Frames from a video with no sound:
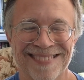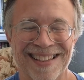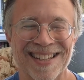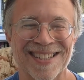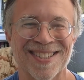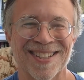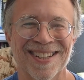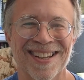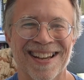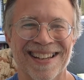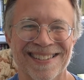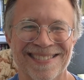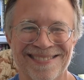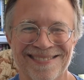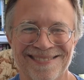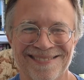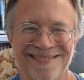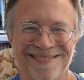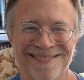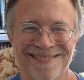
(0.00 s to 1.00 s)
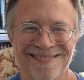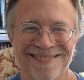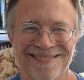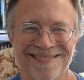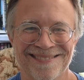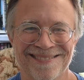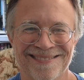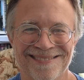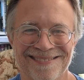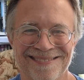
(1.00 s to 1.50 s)
Thanks a lot.
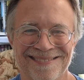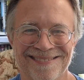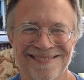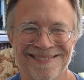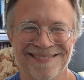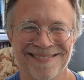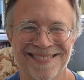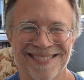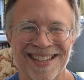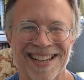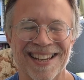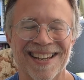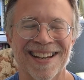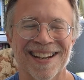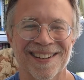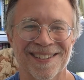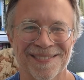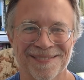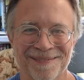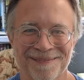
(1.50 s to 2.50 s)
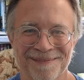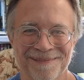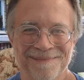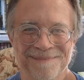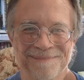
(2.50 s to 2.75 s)
Take care.